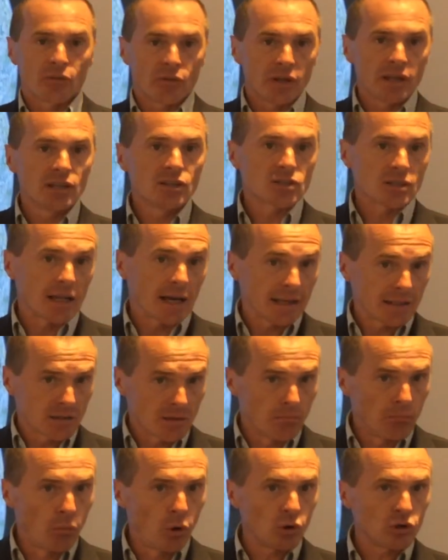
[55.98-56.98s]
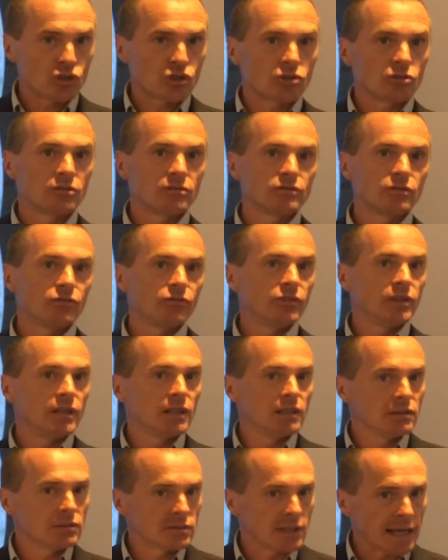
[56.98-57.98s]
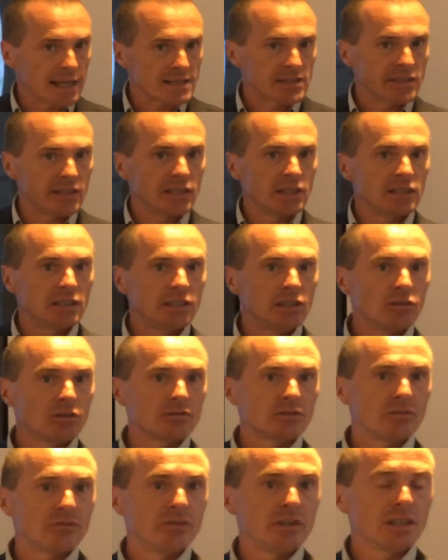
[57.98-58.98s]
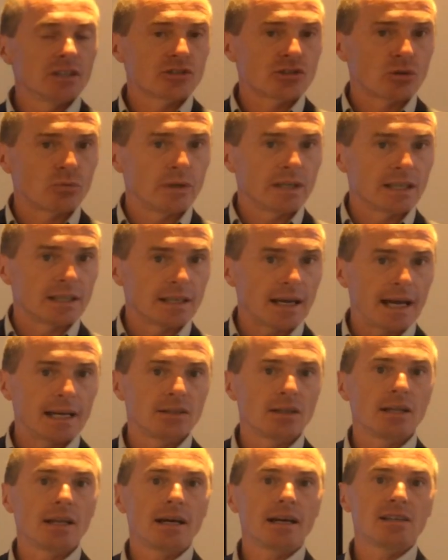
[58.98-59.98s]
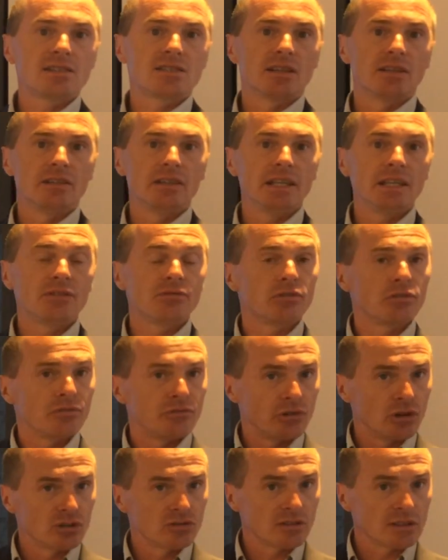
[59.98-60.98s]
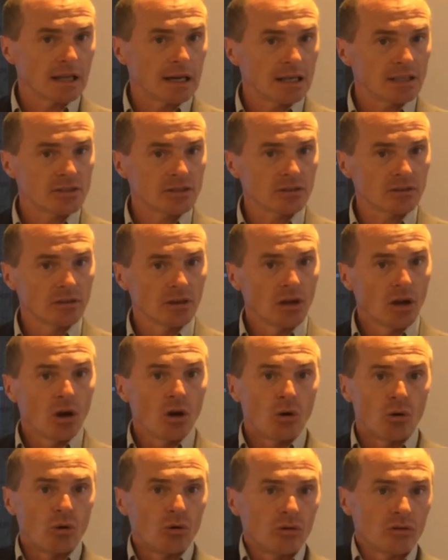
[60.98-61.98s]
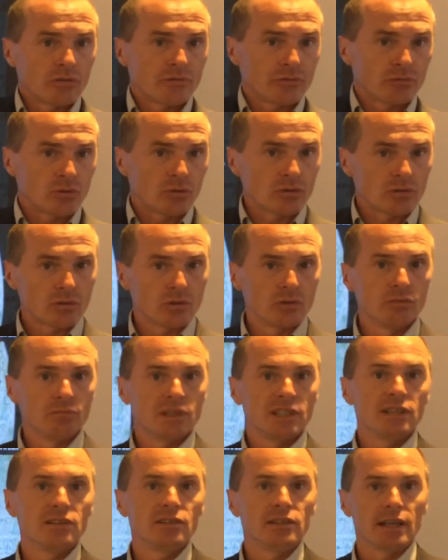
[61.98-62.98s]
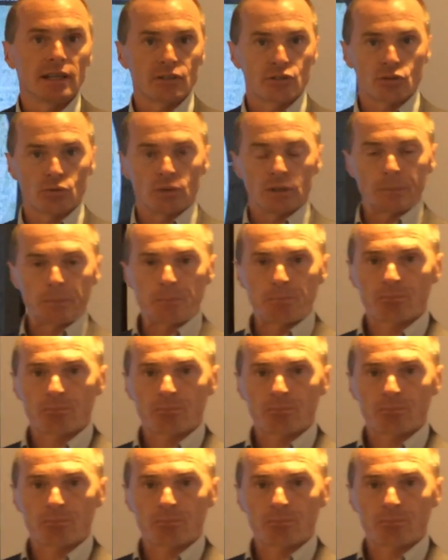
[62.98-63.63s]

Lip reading: things like the moisture of the field, acidity of the field, so we can analyze the need for fertilizer or for humidity and so on.